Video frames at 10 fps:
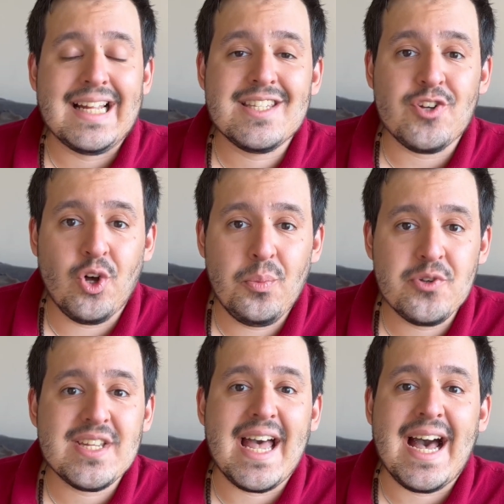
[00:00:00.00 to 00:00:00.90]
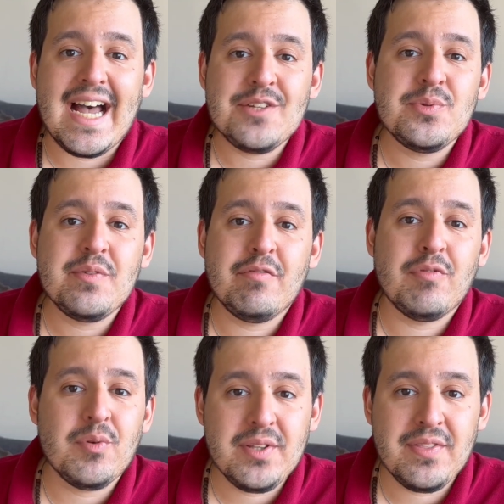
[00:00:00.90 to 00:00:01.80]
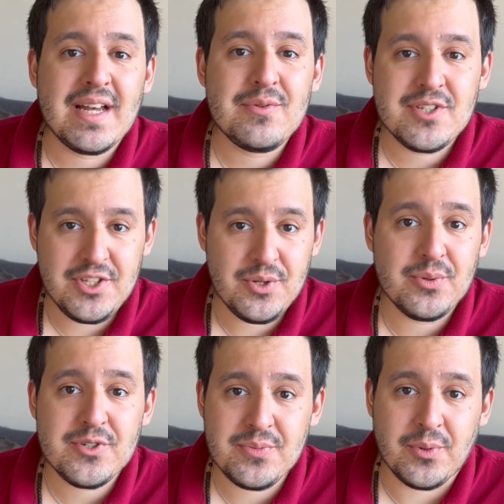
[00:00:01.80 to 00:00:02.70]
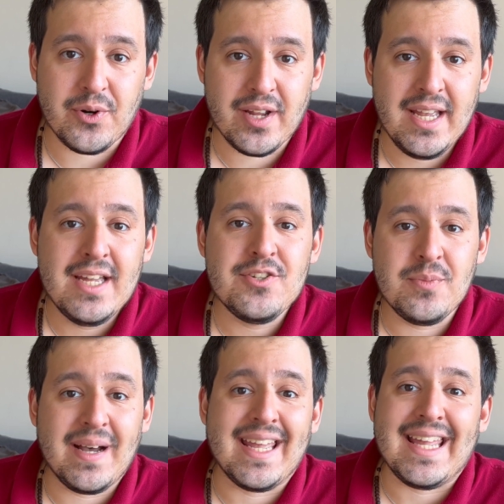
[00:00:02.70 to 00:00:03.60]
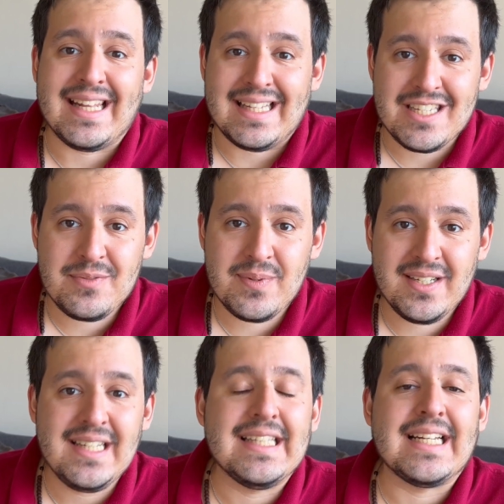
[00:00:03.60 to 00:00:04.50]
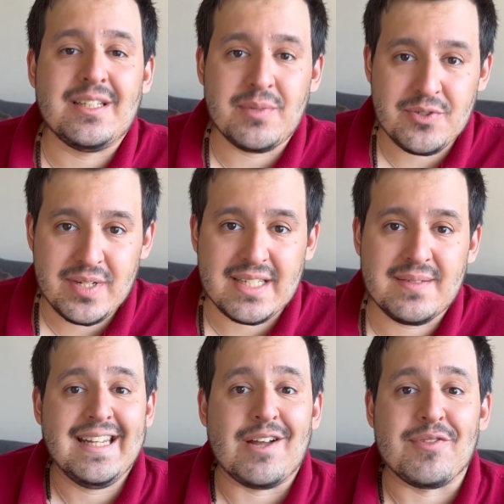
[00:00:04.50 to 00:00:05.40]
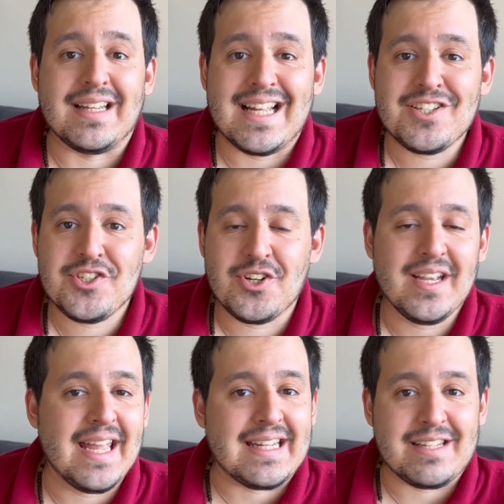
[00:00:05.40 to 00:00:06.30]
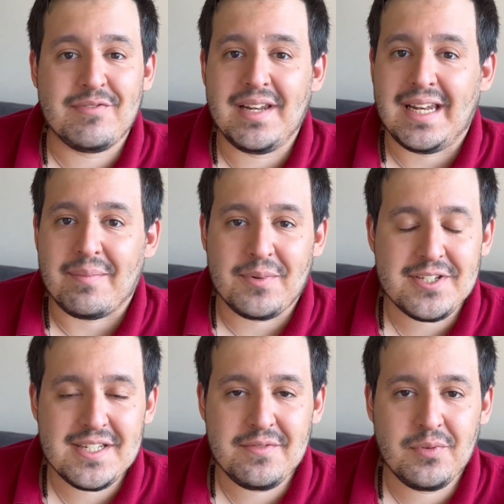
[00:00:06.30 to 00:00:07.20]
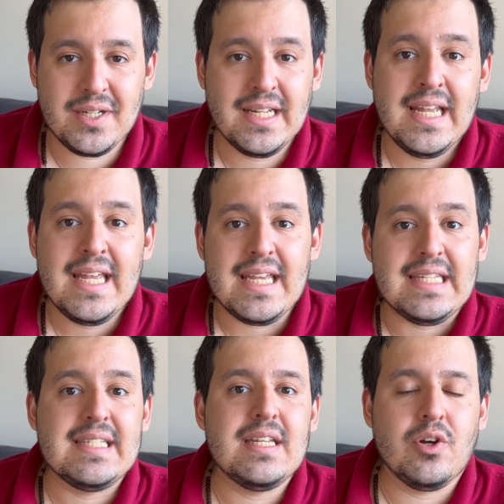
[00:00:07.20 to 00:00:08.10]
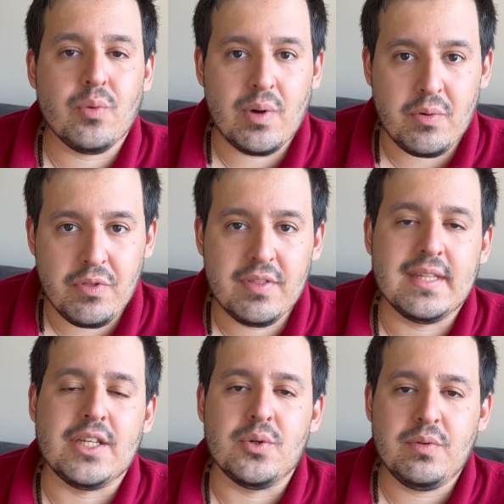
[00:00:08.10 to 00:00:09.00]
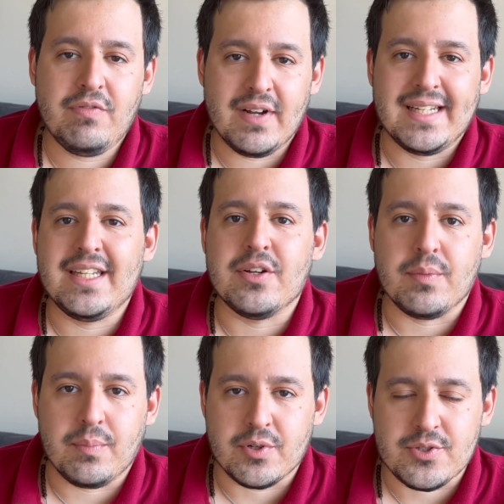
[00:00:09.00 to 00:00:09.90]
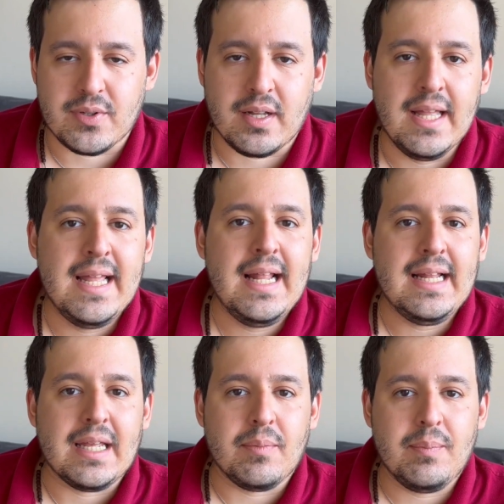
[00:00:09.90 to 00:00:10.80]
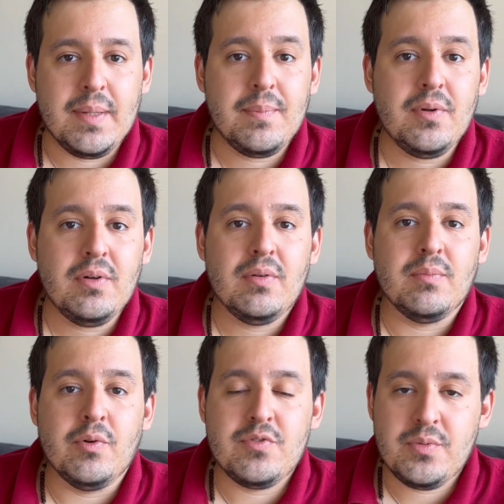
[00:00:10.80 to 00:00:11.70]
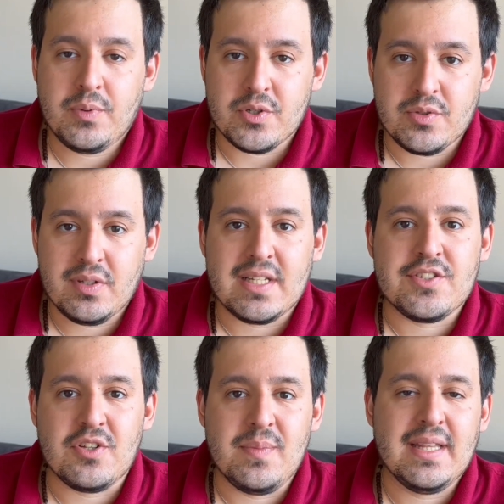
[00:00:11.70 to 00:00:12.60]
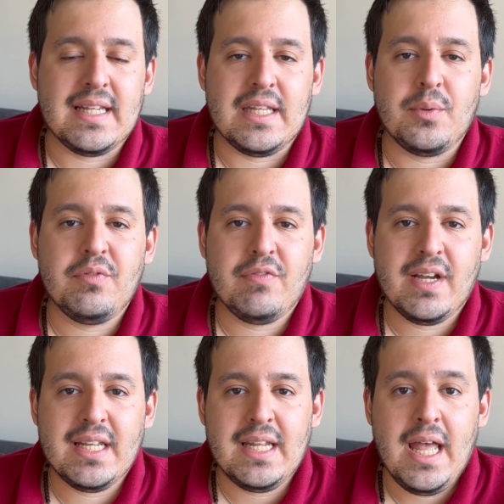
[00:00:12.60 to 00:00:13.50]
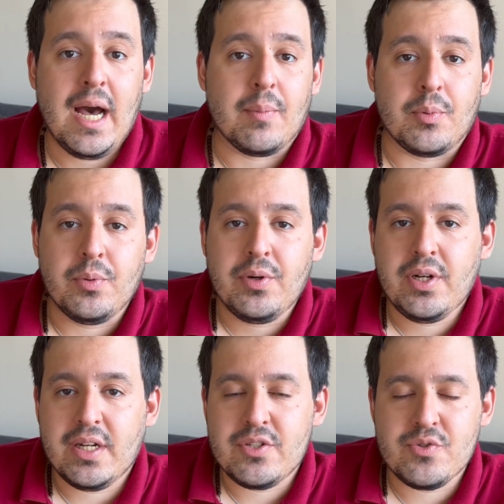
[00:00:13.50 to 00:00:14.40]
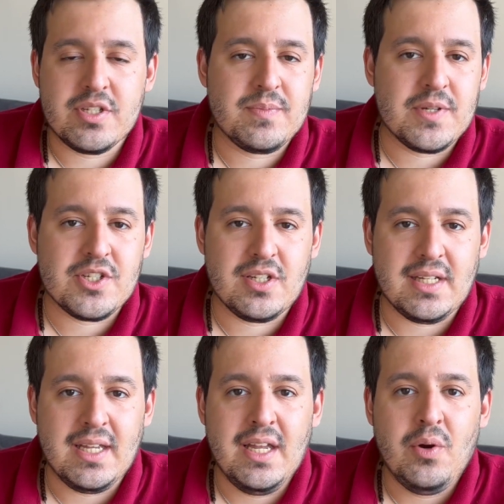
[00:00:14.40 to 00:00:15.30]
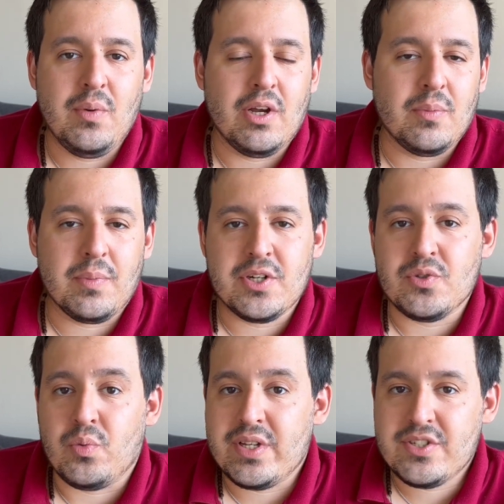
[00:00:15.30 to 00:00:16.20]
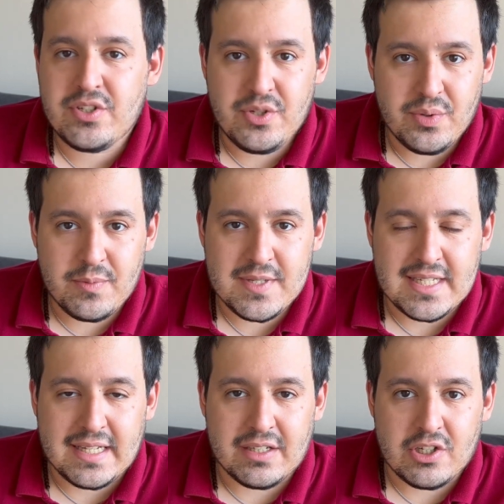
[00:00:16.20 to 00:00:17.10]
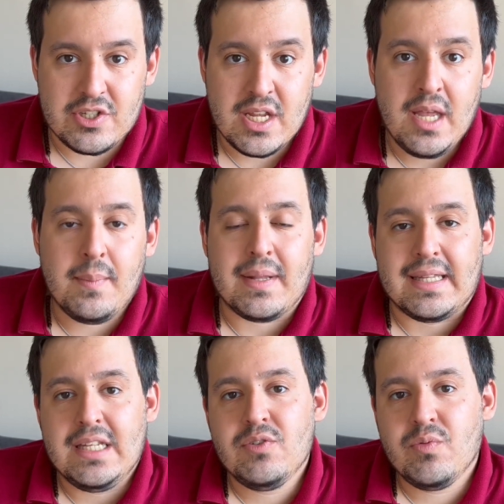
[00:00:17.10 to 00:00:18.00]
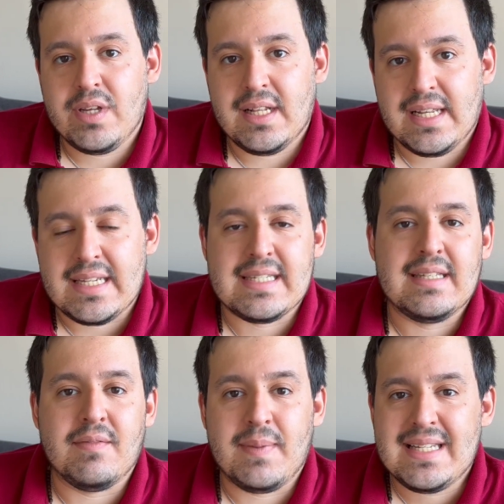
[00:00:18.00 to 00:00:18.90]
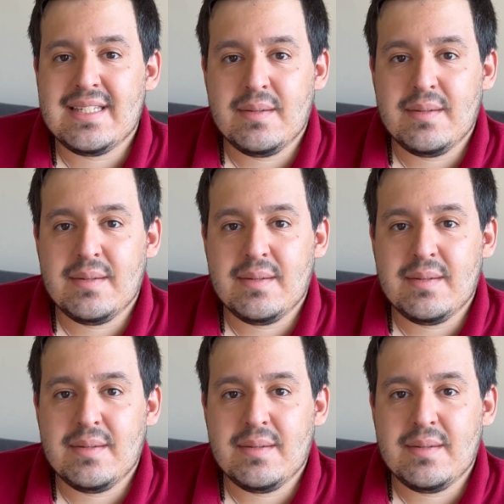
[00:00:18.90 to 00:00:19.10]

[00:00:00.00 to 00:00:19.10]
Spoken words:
That's almost 140,000 euros more to buy in Lisbon than in Madrid. Now the last shock, and definitely a positive one, is the growth that you will find here in Portugal. Like, people move to Portugal assuming that they will find a poorer country, especially when compared to Western Europe standards, but they don't realize the vast